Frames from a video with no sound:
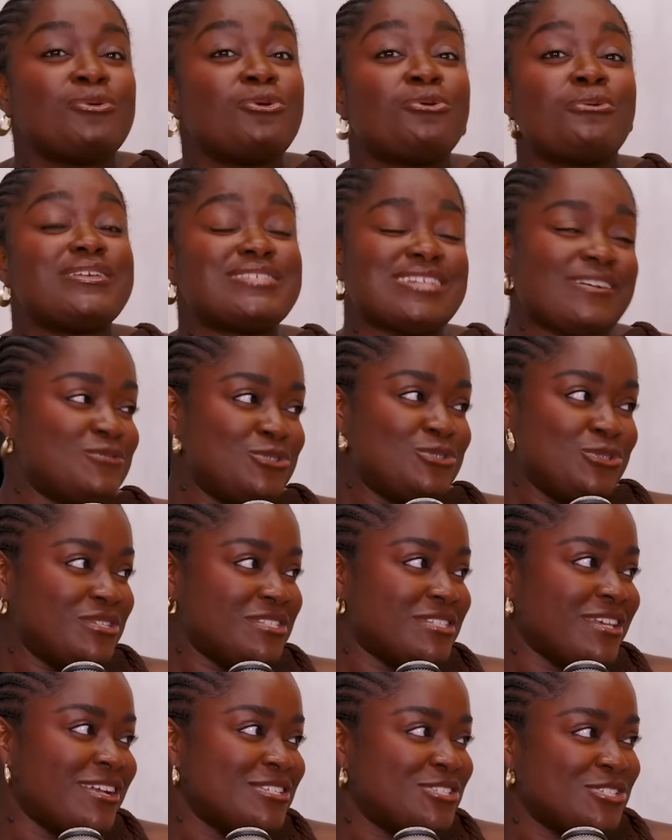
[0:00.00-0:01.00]
always have 2
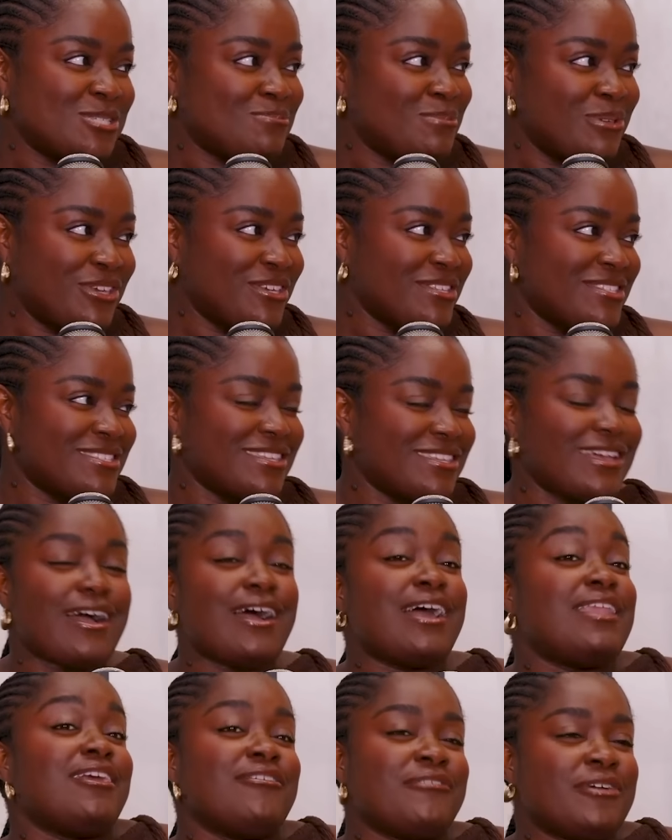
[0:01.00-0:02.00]
desserts just because I
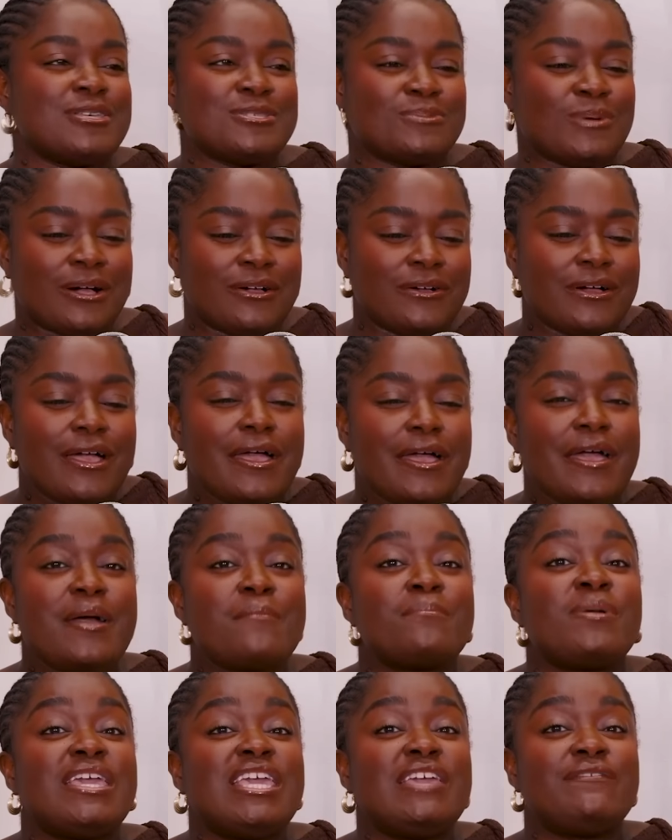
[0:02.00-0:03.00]
love it as well.
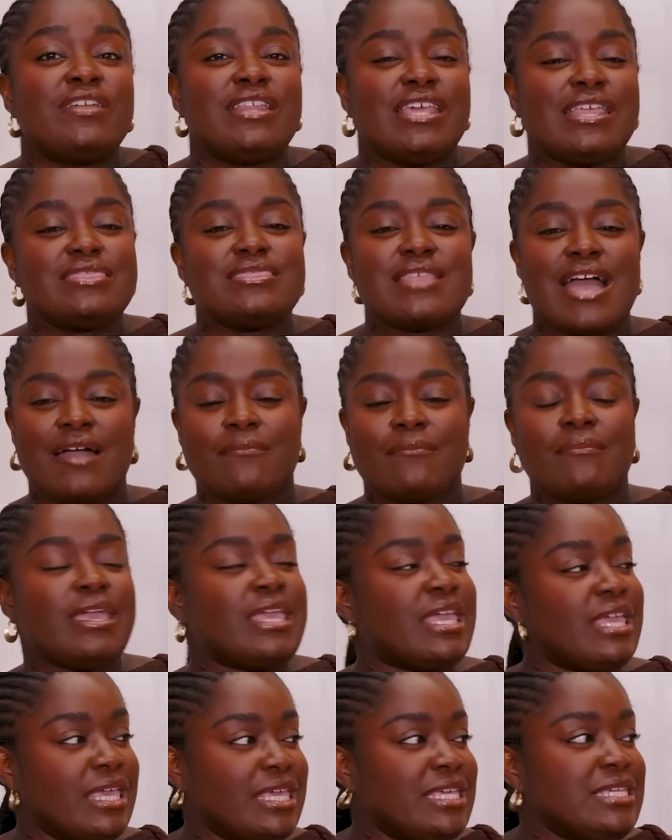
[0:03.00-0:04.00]
But even in that,
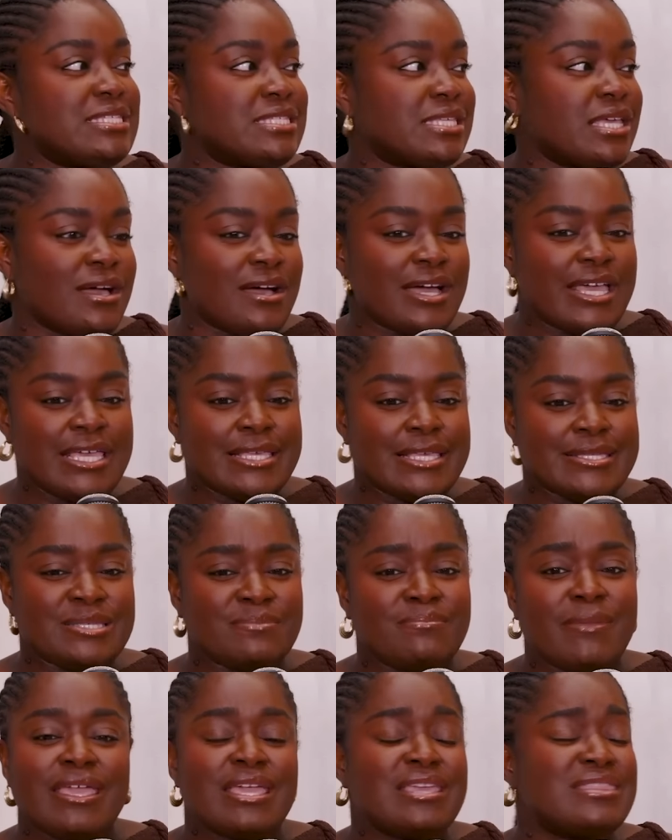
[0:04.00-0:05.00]
making it easier is
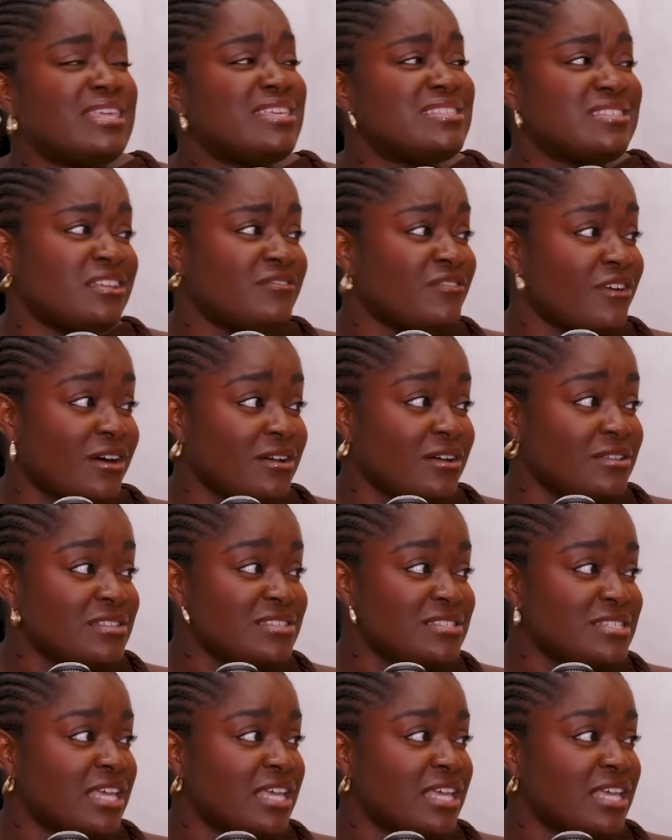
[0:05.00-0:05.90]
making things in advance.